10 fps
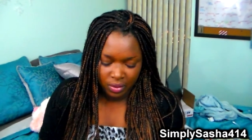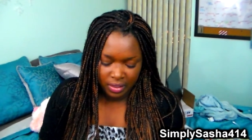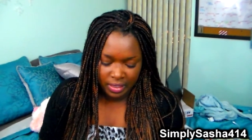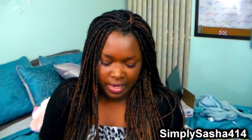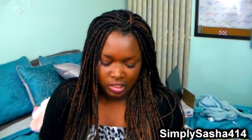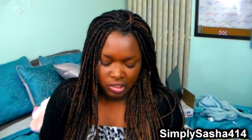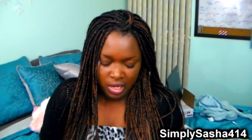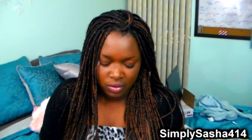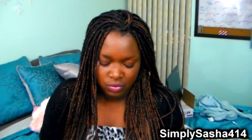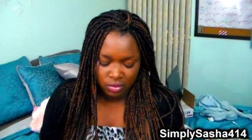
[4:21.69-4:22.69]
One of the
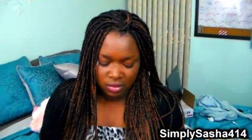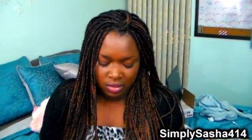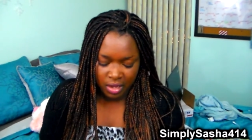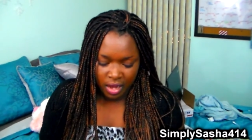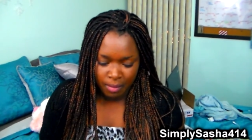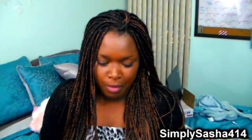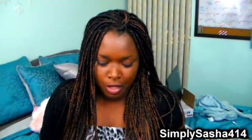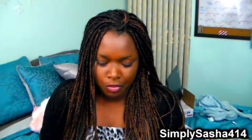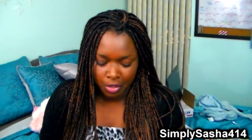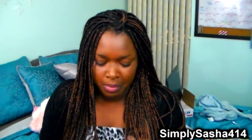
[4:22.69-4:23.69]
eyeshadows kind of
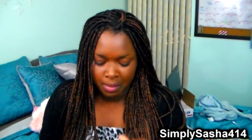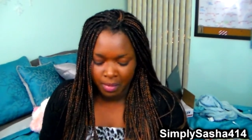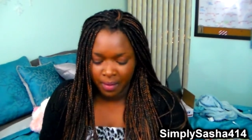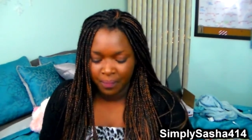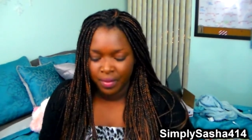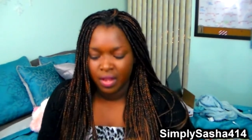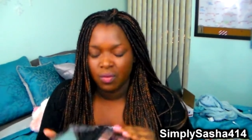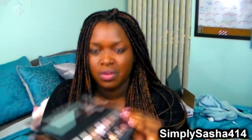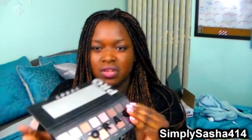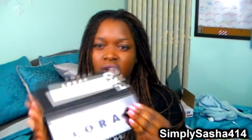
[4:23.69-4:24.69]
bothering me. But
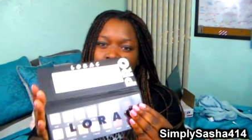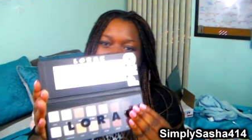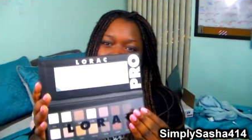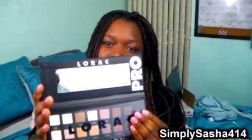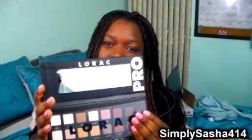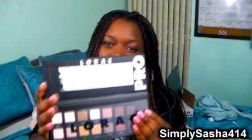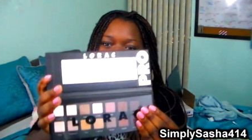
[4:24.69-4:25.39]
when you open it, you get